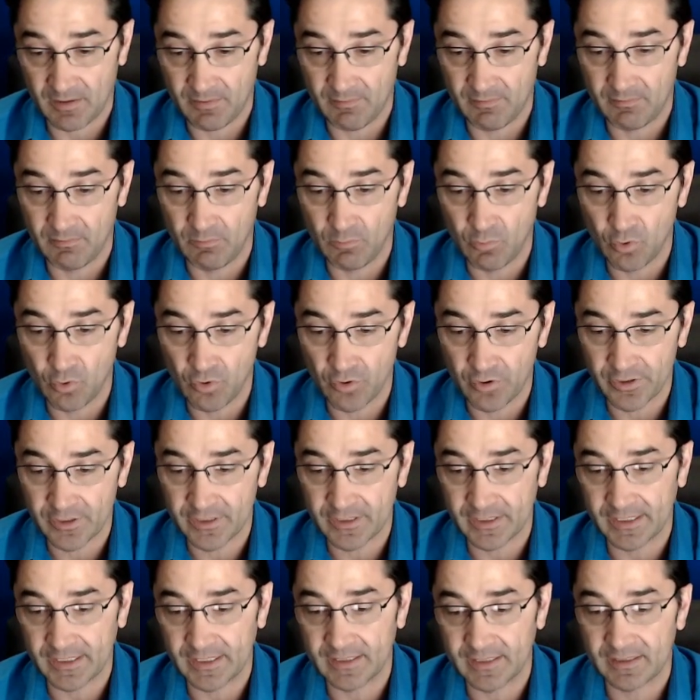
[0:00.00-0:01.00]
moored
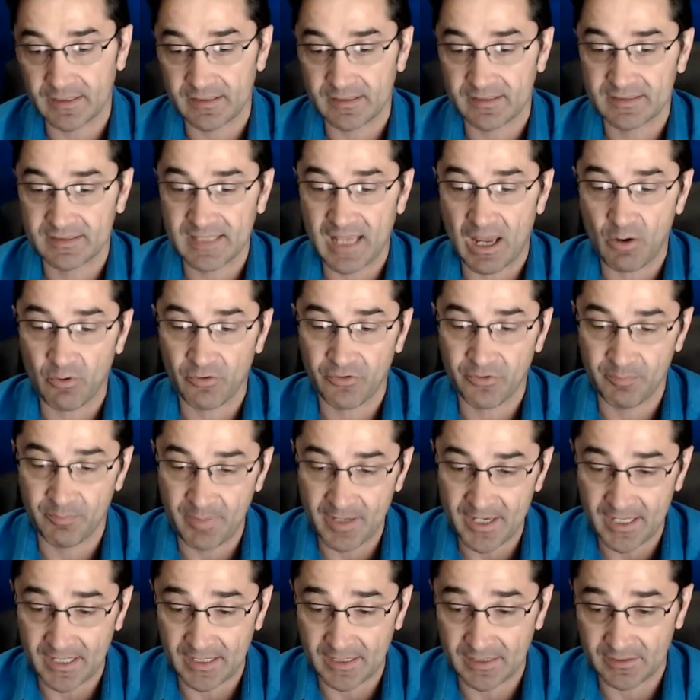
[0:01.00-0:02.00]
in the South
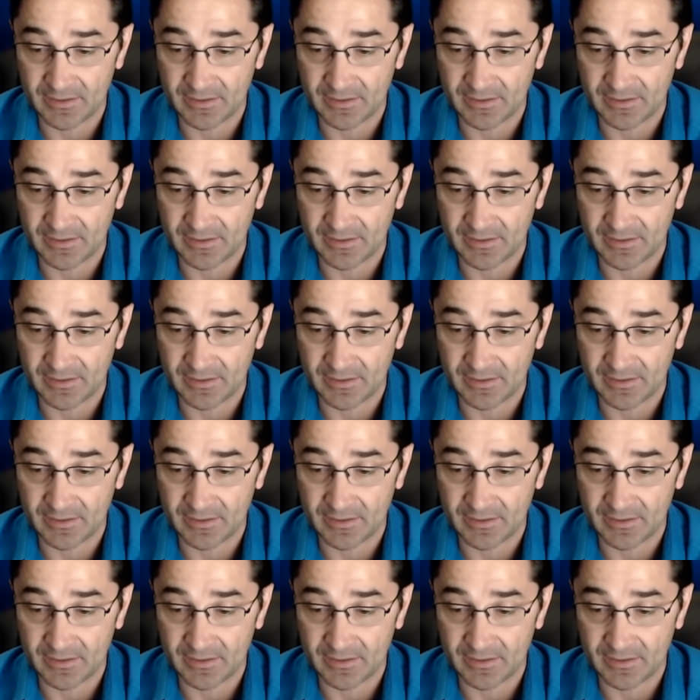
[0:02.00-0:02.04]
Bay,